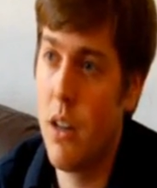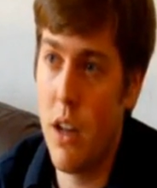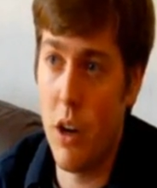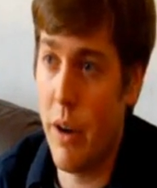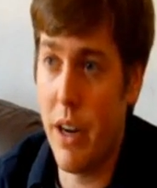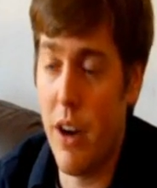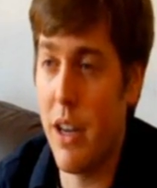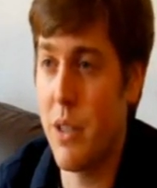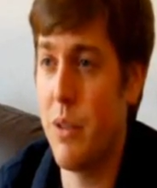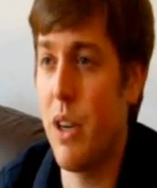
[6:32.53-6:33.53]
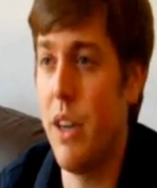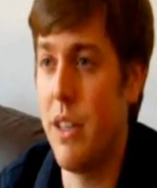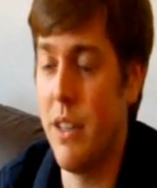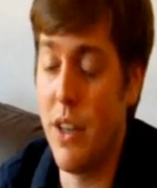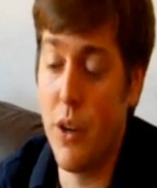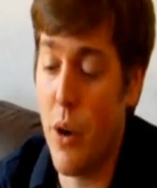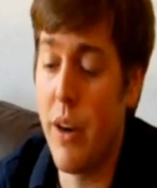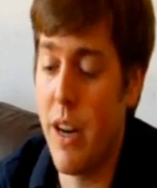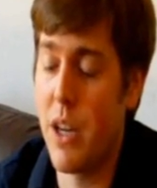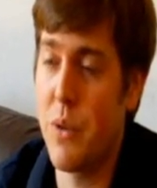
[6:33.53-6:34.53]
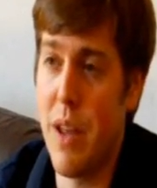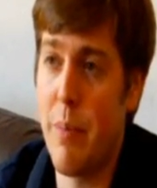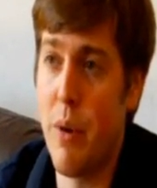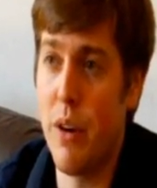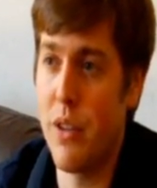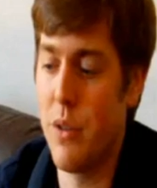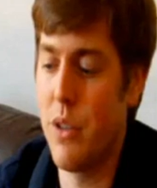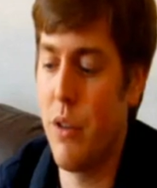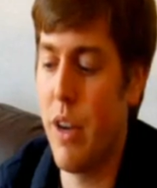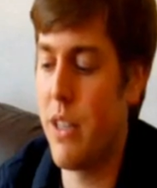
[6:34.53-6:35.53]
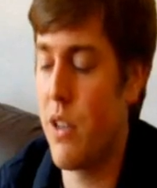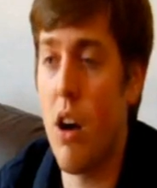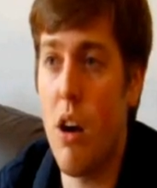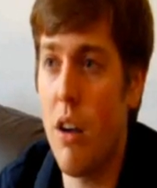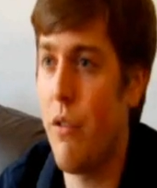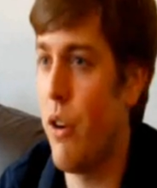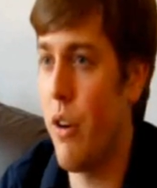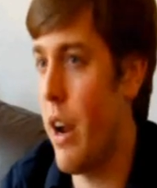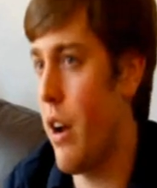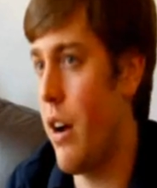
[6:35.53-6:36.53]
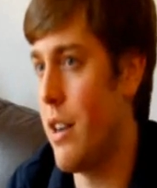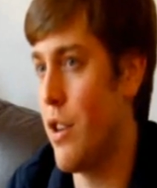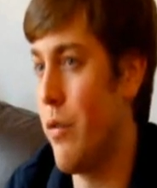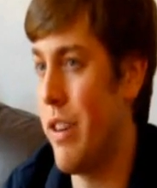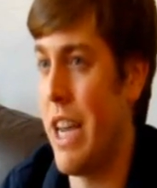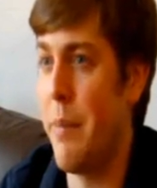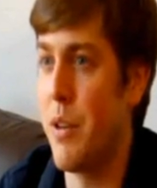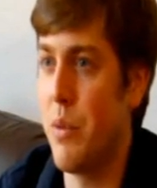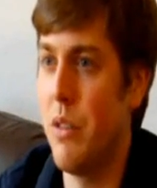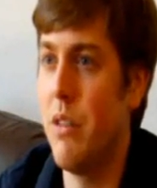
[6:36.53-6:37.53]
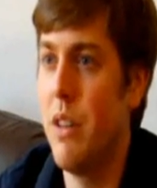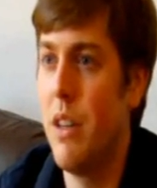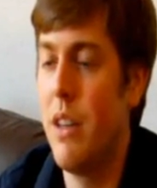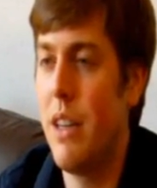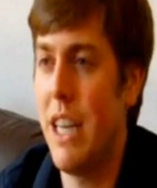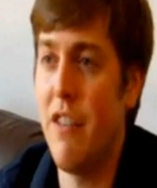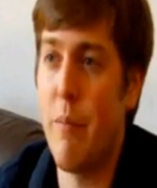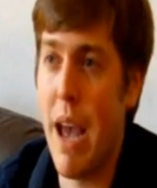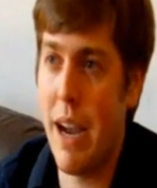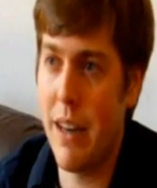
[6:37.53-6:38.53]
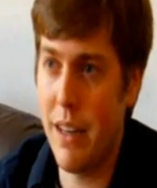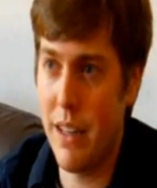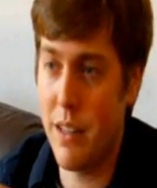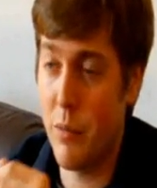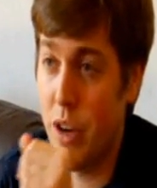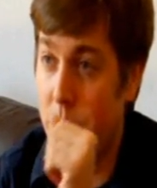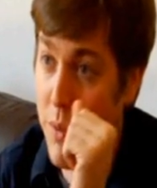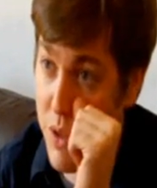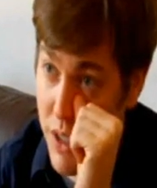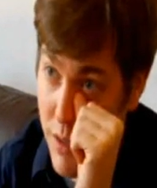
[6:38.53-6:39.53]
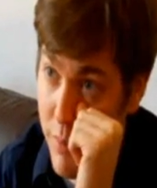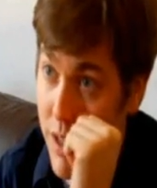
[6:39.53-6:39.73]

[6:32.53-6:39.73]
a great cause. So it's going to Doctors Without Borders. So it's a great song for a great cause. Hopefully gamers will give back and get some great music in the